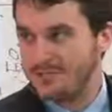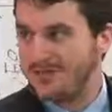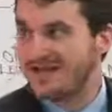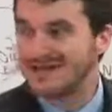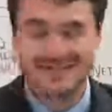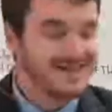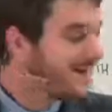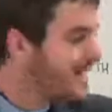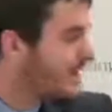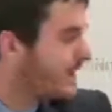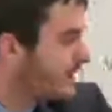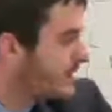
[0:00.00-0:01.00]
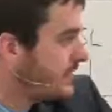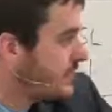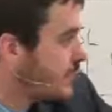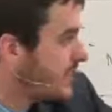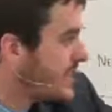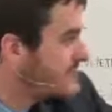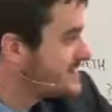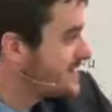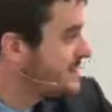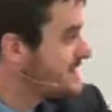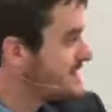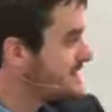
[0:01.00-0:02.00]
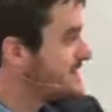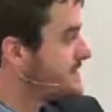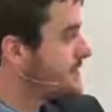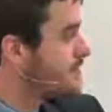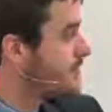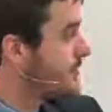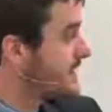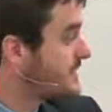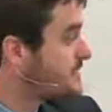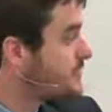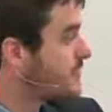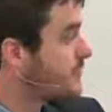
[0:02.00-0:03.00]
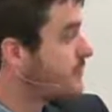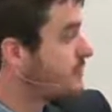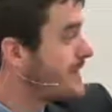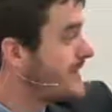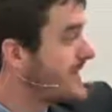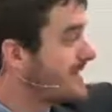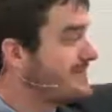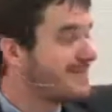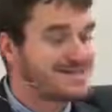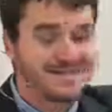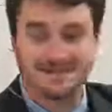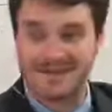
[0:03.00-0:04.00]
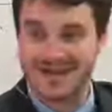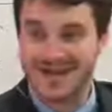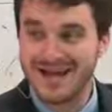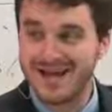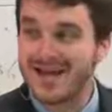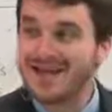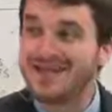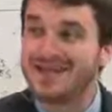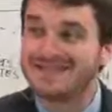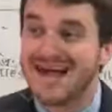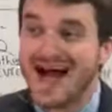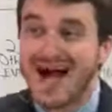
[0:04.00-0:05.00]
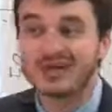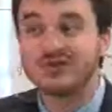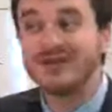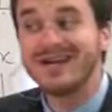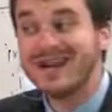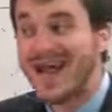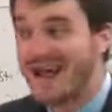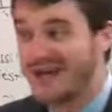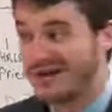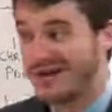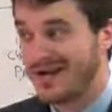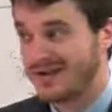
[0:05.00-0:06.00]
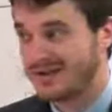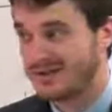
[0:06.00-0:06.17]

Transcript: Because here, when I say this is the prediction before midnight and this is midnight, that's actually inaccurate.